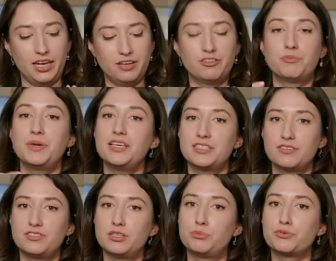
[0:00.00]
And if a piece
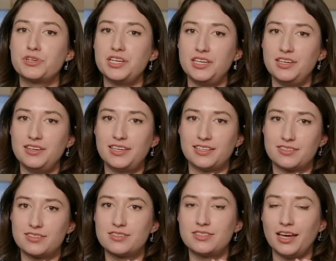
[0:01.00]
of debris gets
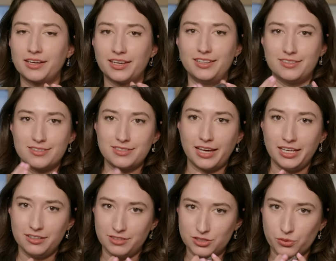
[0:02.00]
stuck
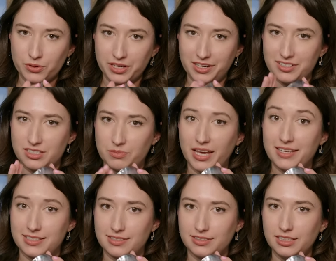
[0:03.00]
inside of its organism
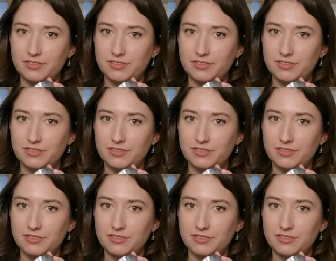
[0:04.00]
as it's